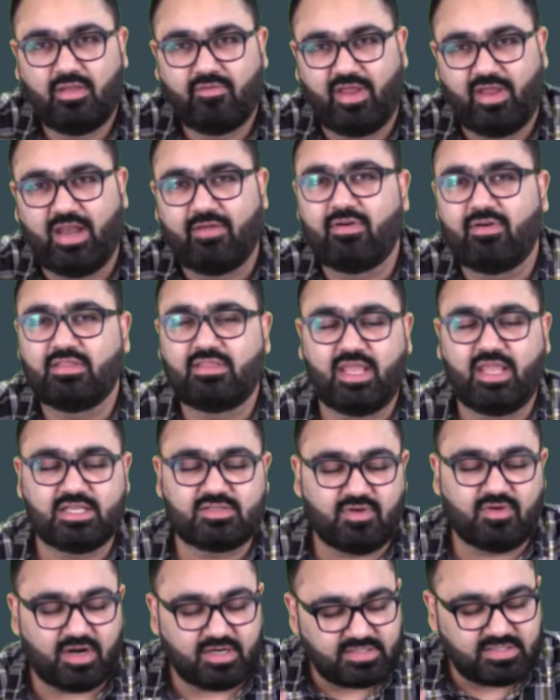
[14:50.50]
Whenever
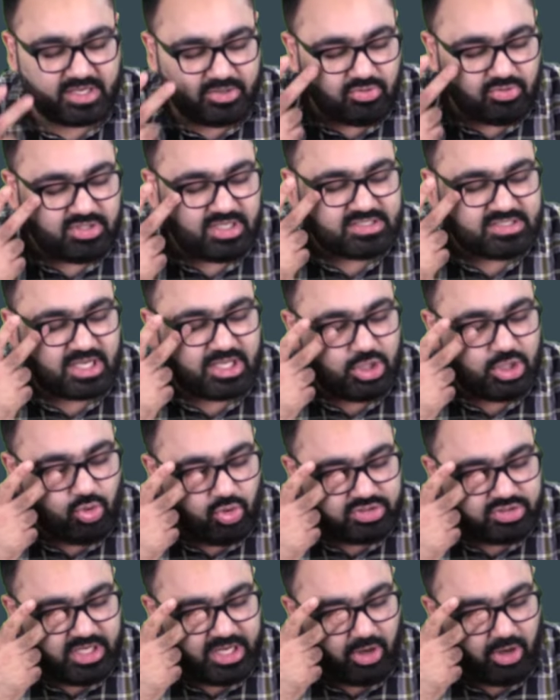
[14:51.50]
these words are used, these are
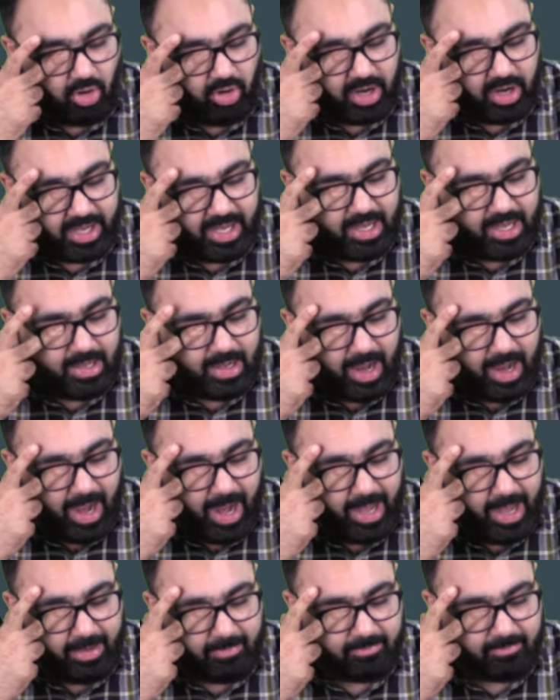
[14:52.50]
usually wrong. Again,
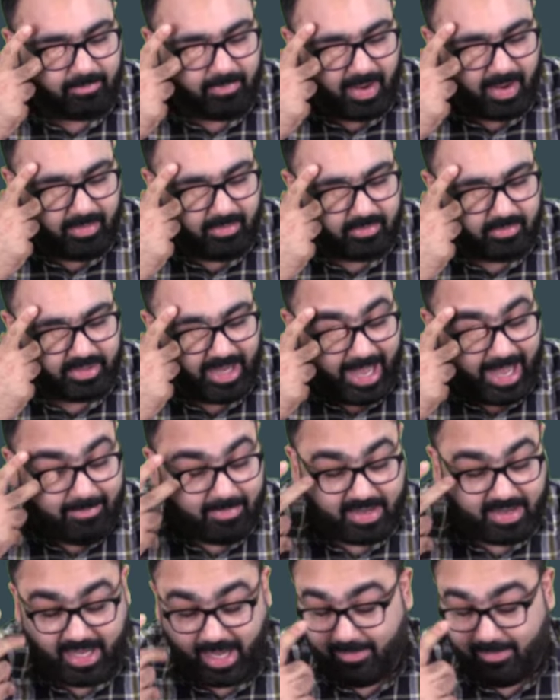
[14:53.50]
I am
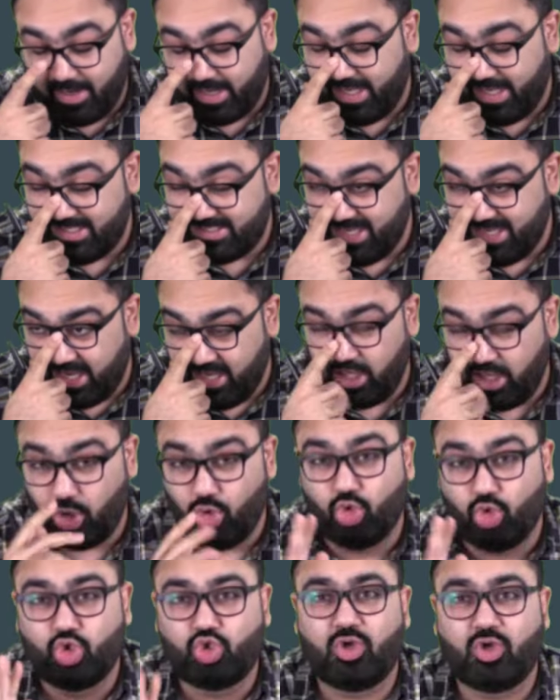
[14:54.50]
time and time again saying
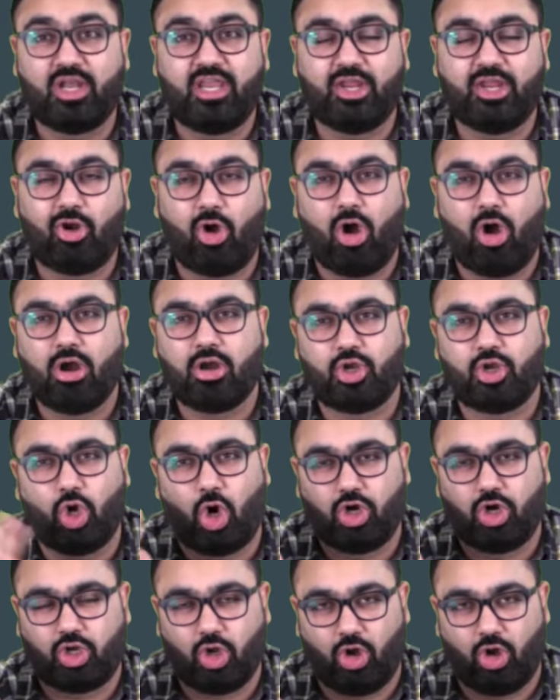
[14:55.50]
usually wrong,
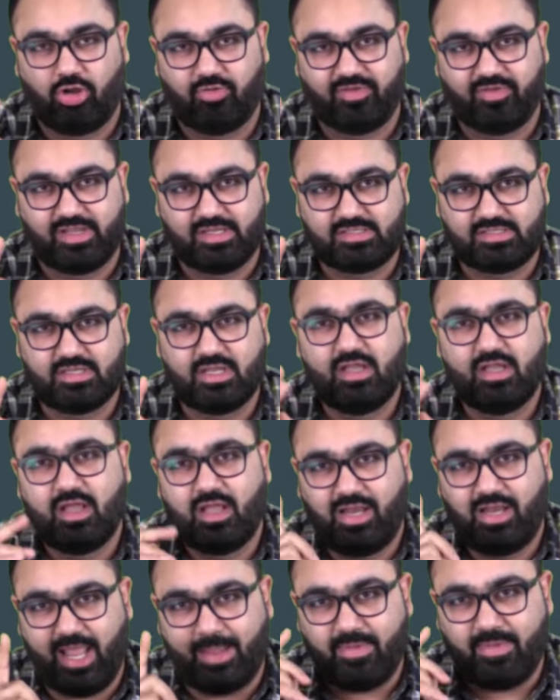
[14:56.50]
not always.
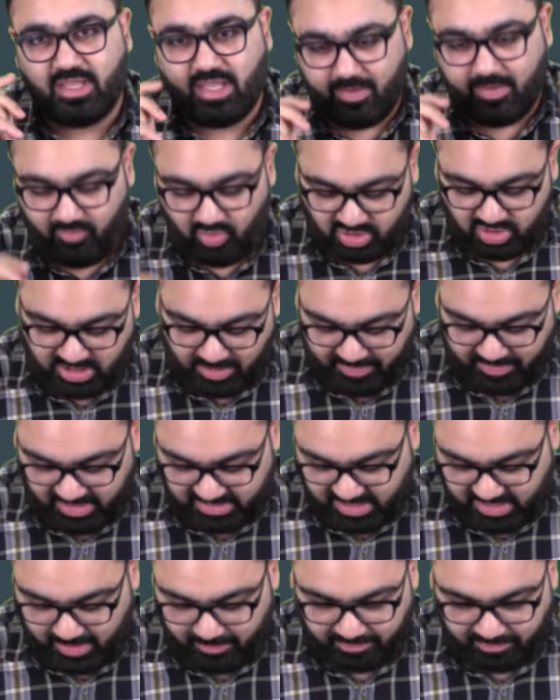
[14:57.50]
Let me give you some
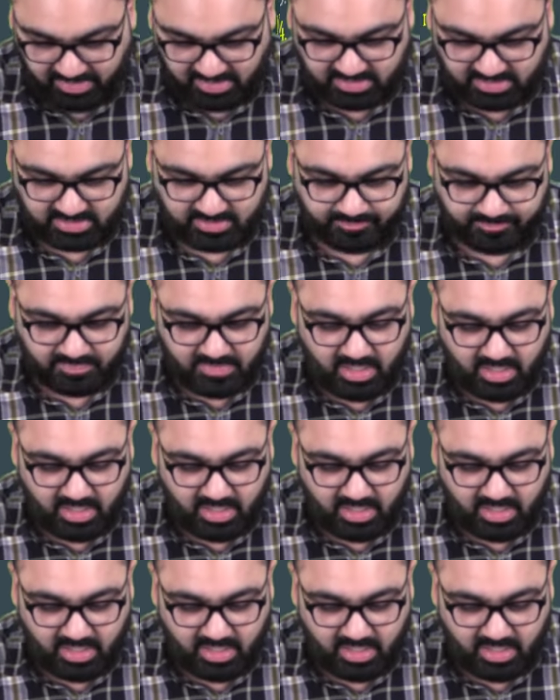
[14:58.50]
examples.